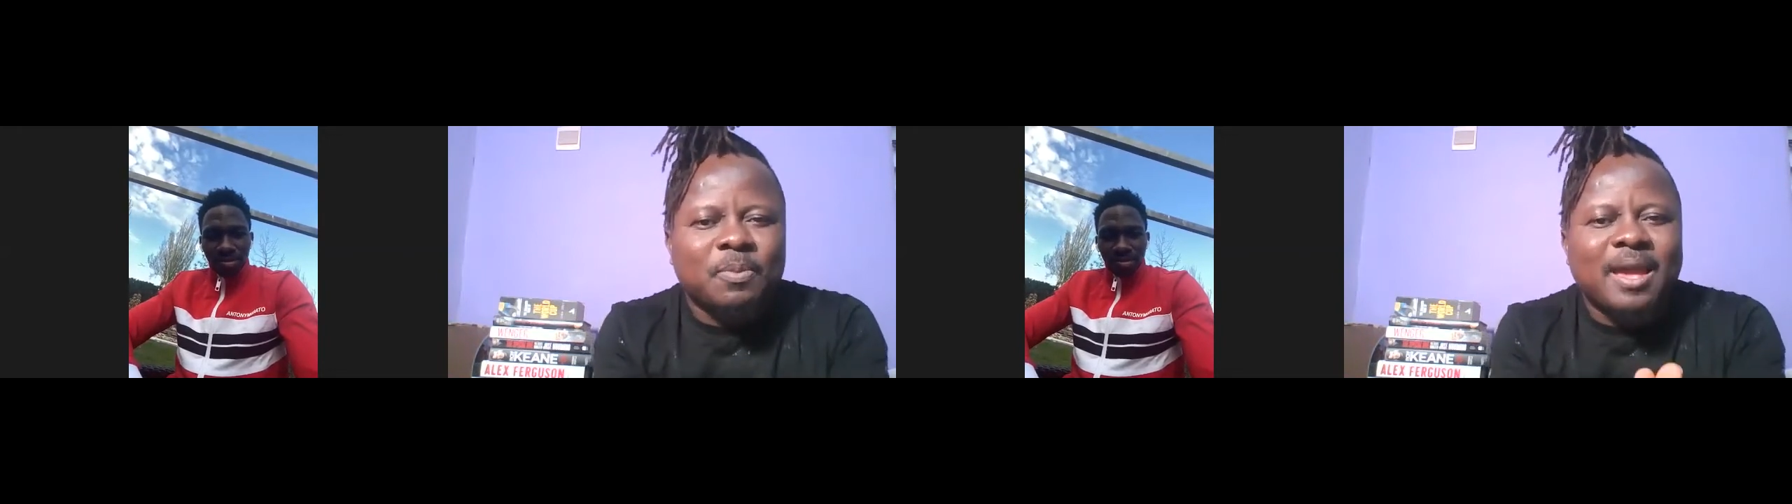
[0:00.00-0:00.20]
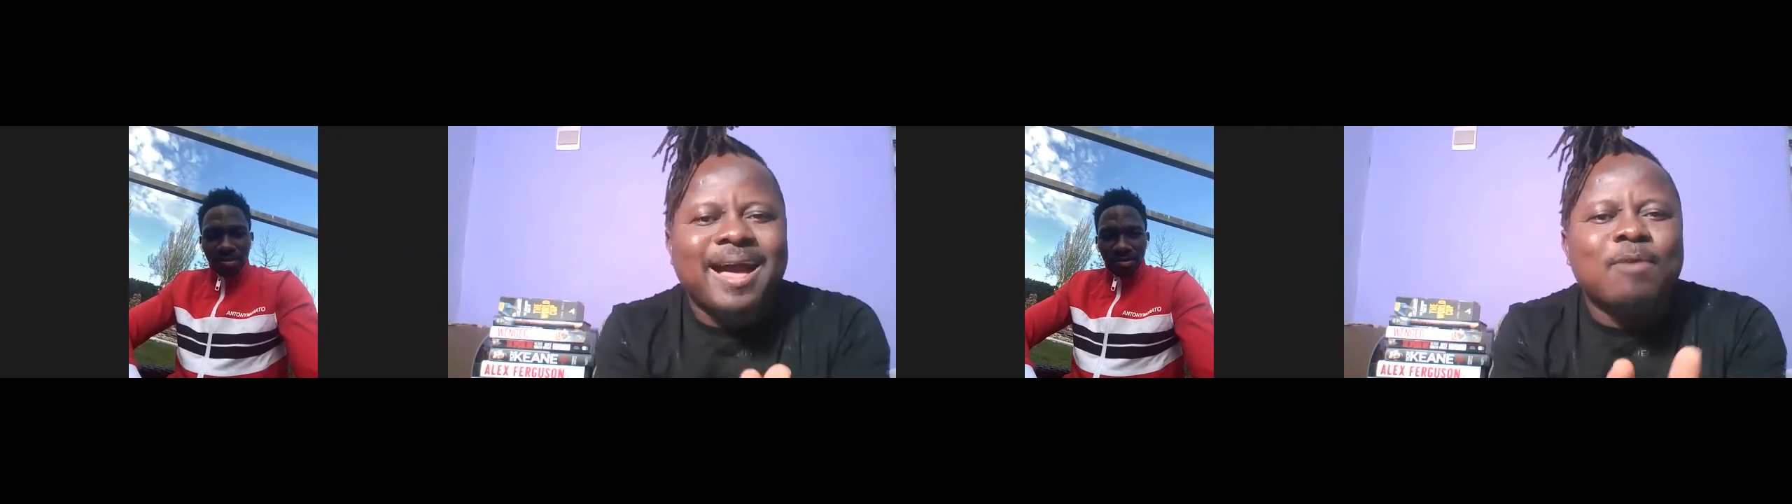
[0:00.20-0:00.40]

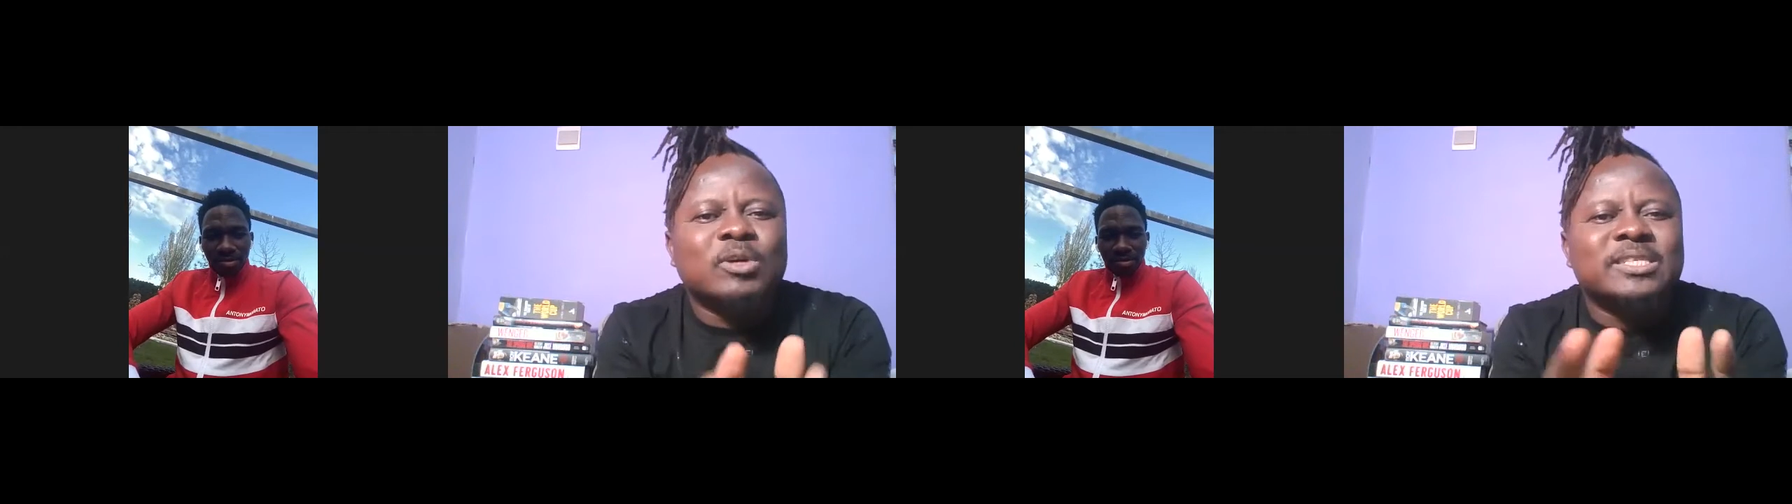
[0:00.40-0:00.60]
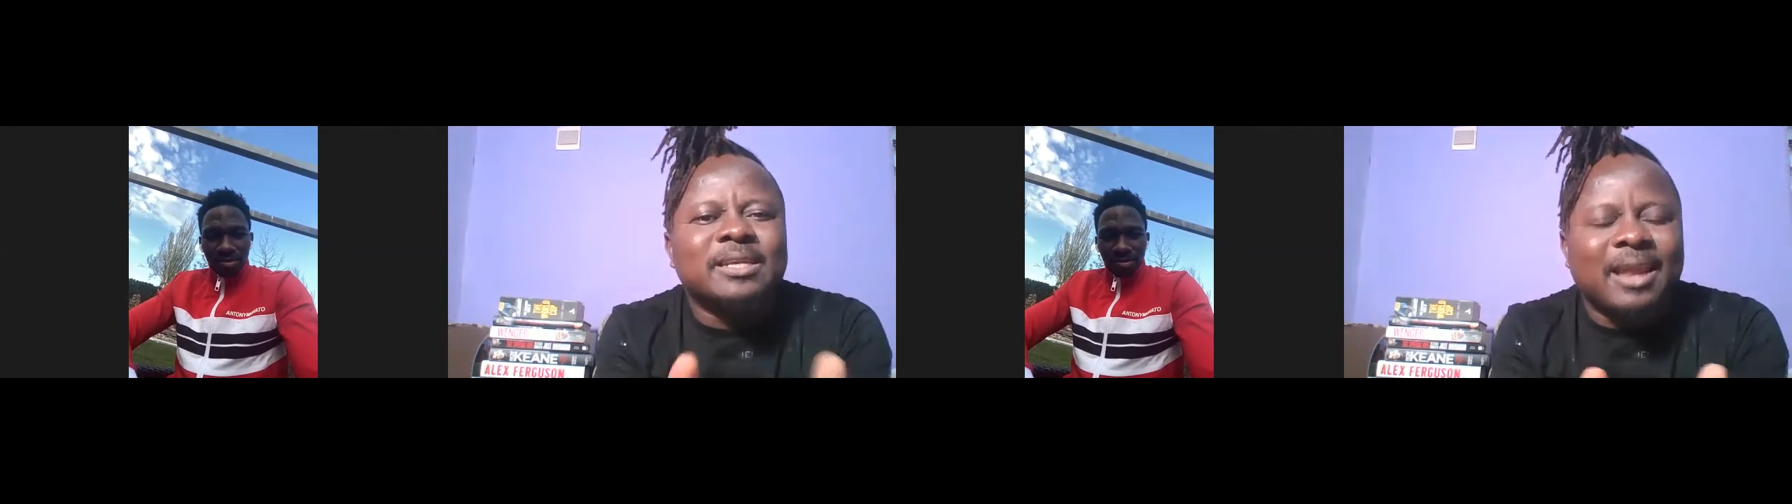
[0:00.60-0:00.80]
How
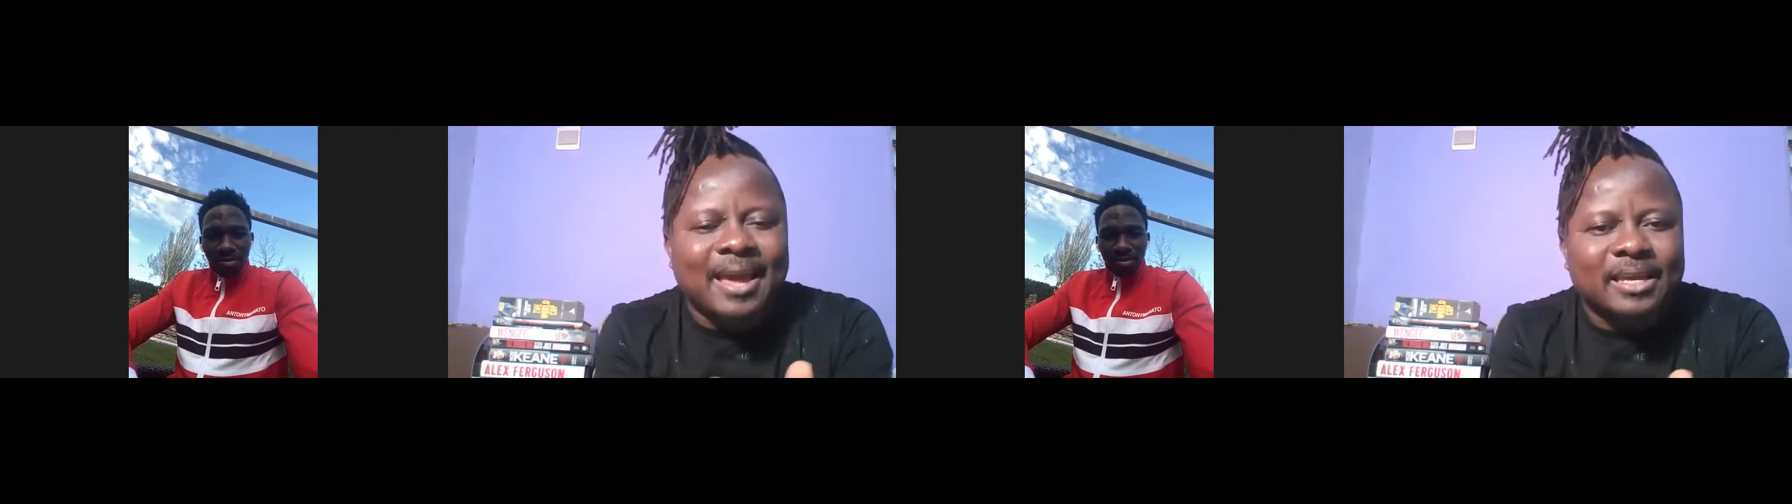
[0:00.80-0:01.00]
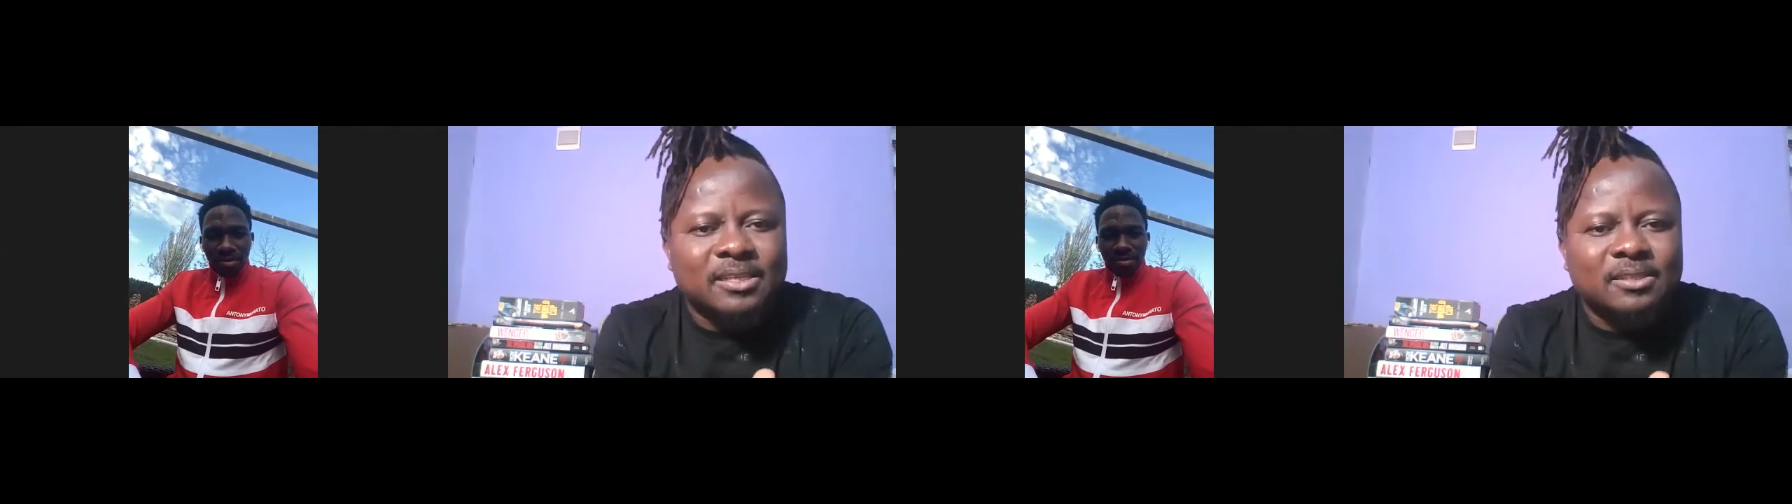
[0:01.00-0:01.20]
was it like